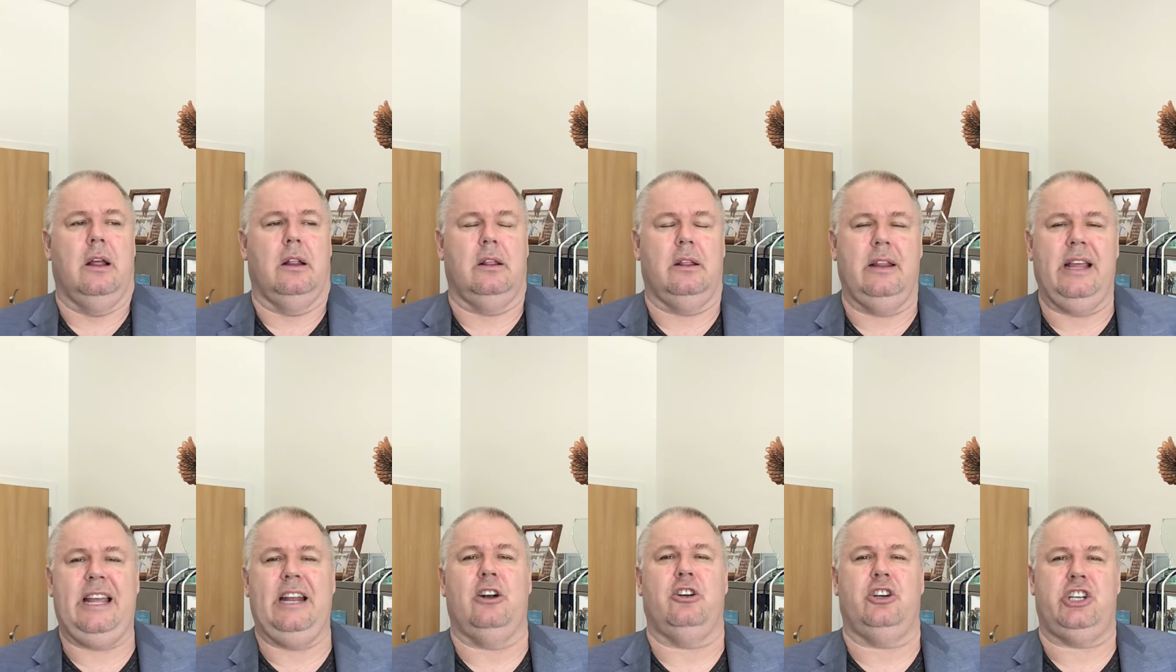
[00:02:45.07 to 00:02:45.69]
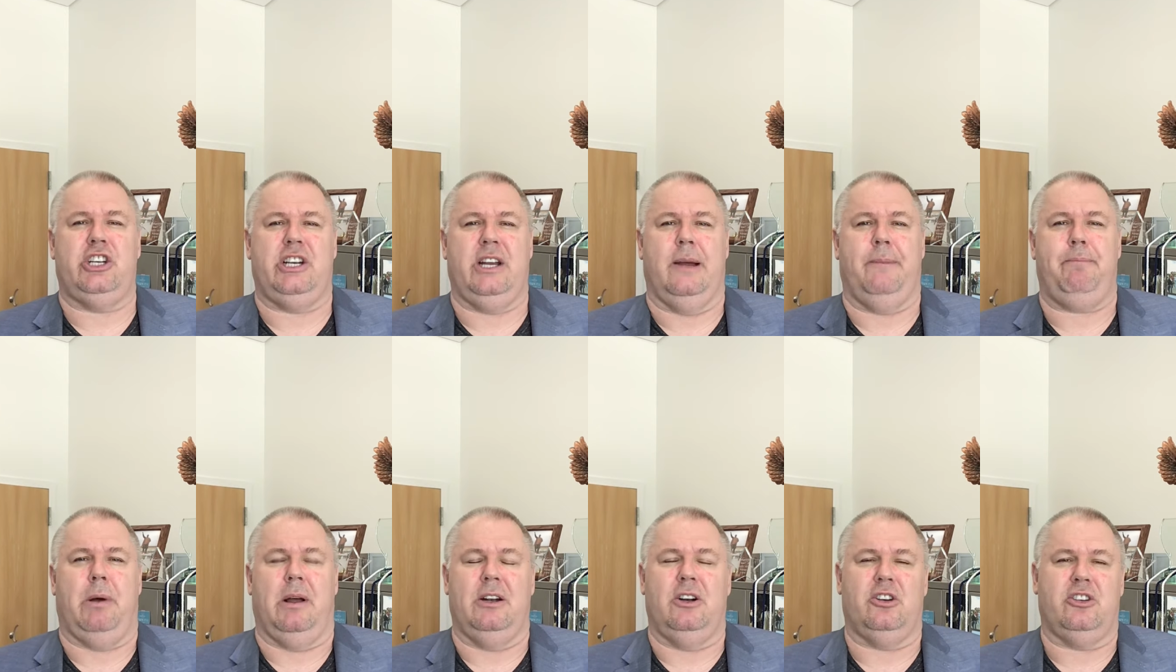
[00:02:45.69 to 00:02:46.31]

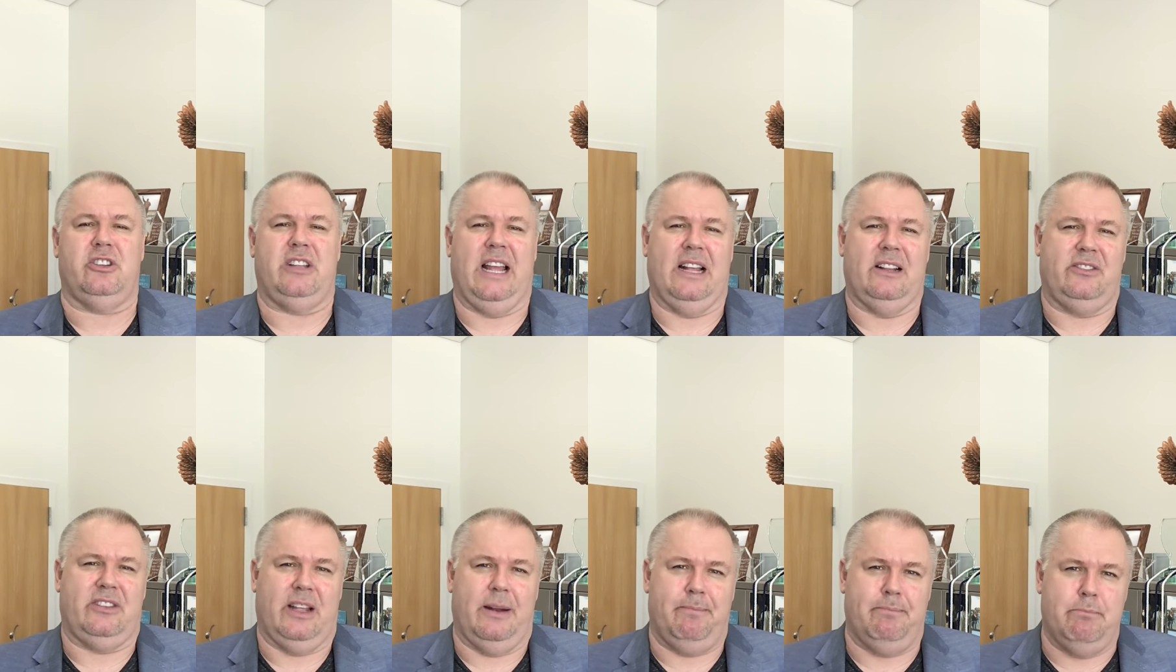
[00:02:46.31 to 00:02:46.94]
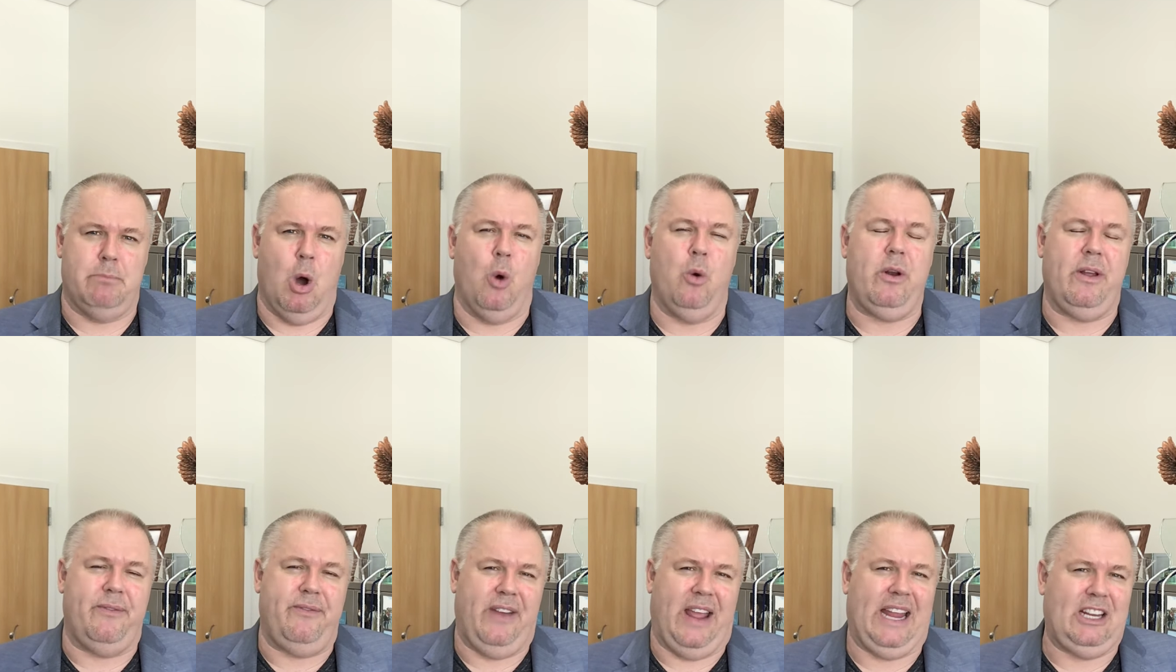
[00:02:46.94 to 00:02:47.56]
Leadership understands that
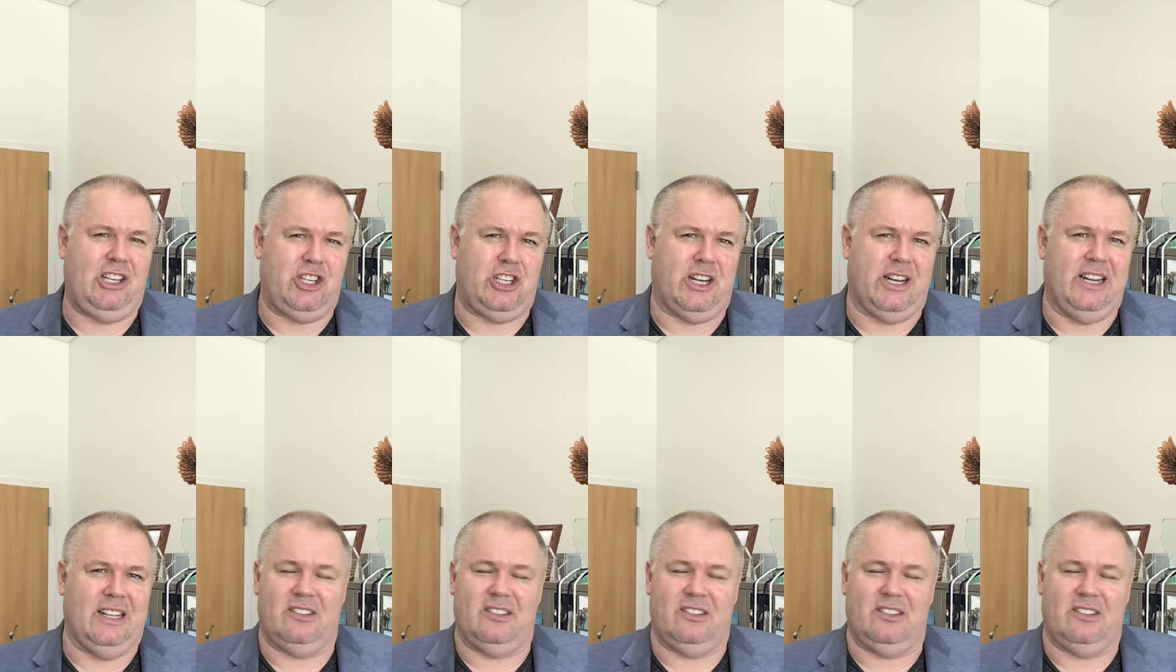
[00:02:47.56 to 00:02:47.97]
motivation